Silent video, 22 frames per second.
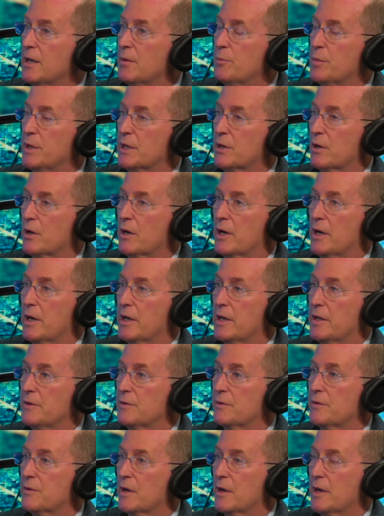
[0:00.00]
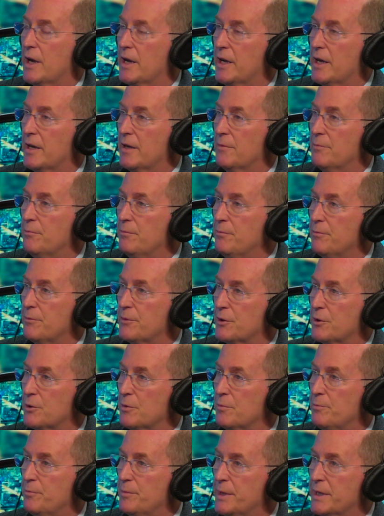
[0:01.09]
because uh,
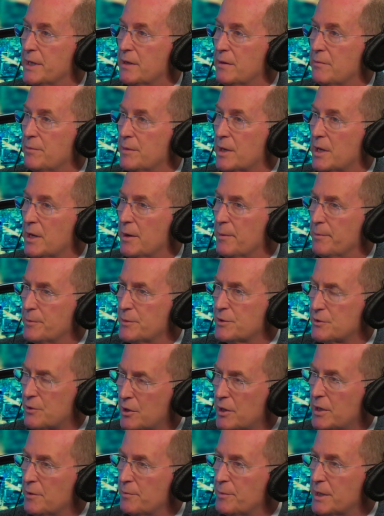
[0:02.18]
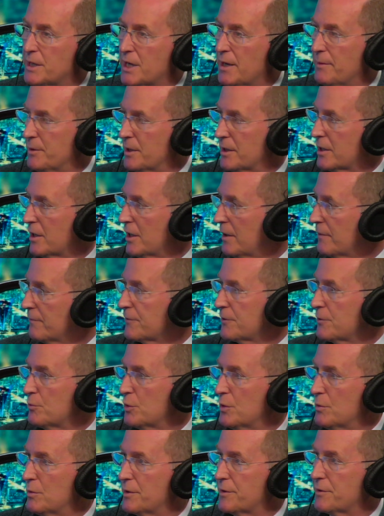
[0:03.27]
they're become, starting to become
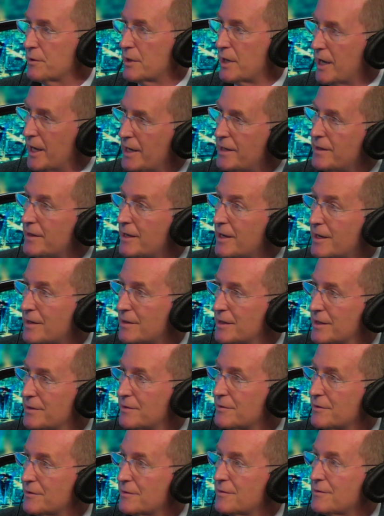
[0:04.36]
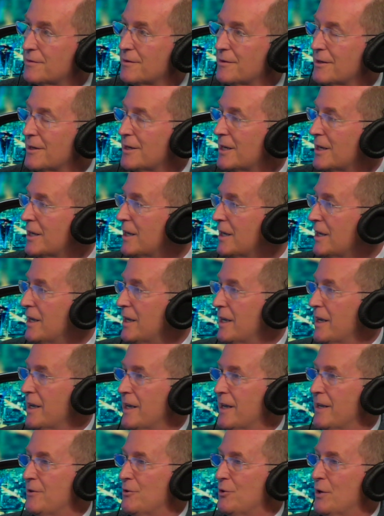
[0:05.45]
uncomfortable with their contact lenses.
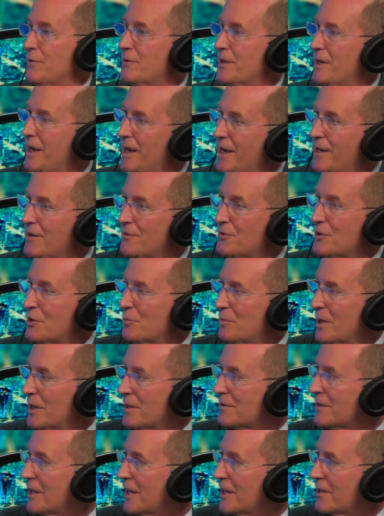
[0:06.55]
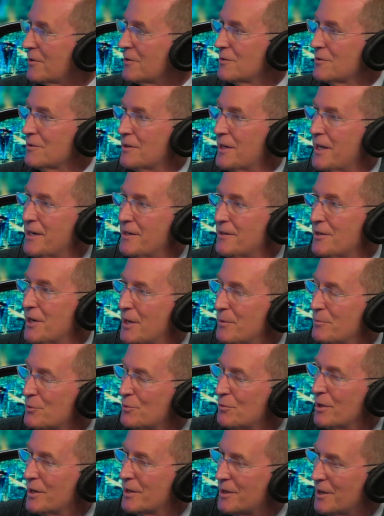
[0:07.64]
And you have to ask about that because a lot of times
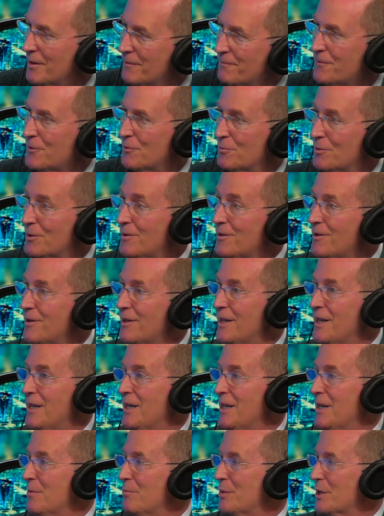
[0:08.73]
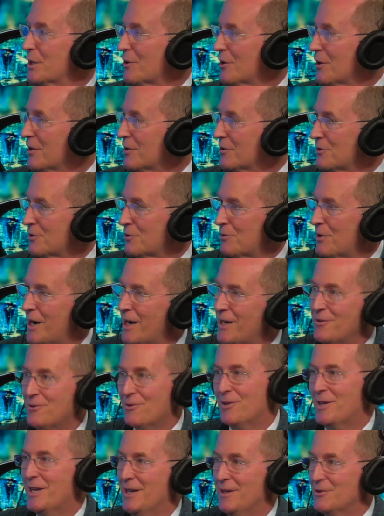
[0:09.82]
they're uncomfortable because their eyes
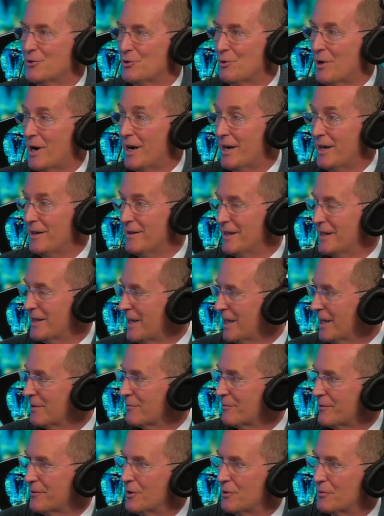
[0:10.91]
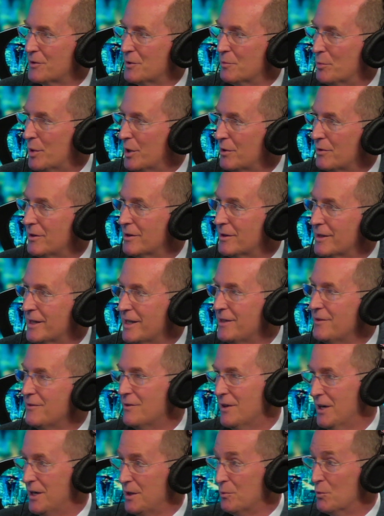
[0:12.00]
eye. are getting dry and they can't float the boat of the
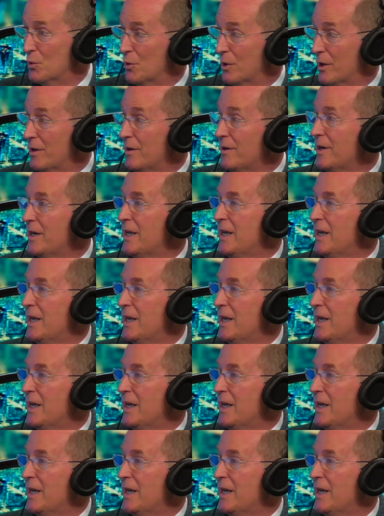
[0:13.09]
lens anymore.